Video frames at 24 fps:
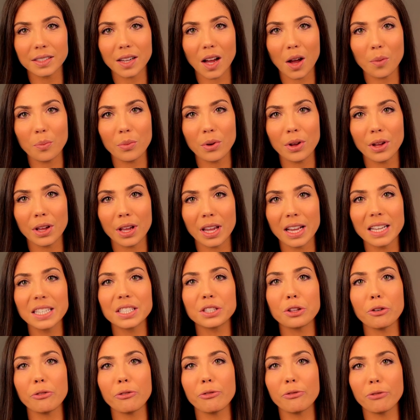up is
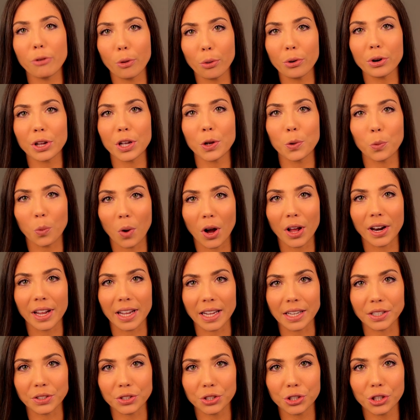the
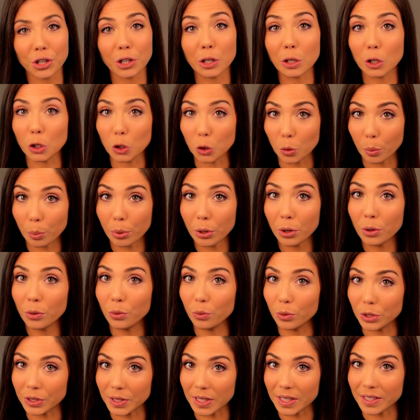41-inch loop
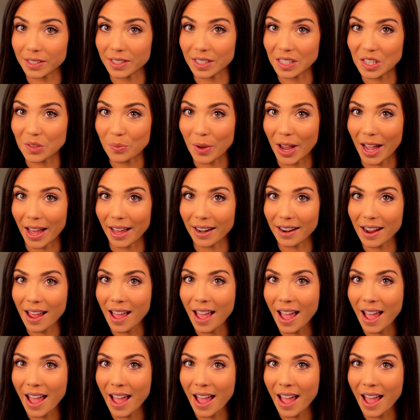resistance band.